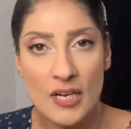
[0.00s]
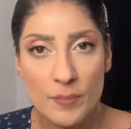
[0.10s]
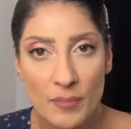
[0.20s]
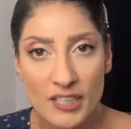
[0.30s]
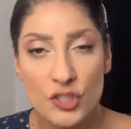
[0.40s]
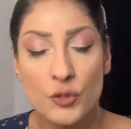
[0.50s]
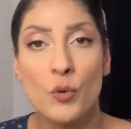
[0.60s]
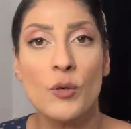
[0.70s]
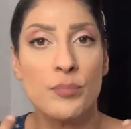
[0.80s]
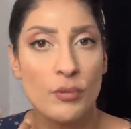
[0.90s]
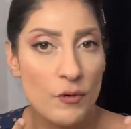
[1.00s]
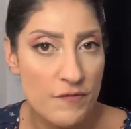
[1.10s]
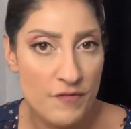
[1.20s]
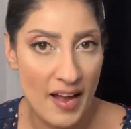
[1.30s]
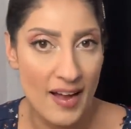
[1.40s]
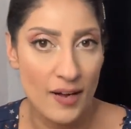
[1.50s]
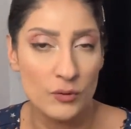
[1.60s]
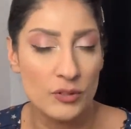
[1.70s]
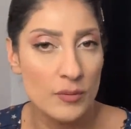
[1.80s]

much more profound,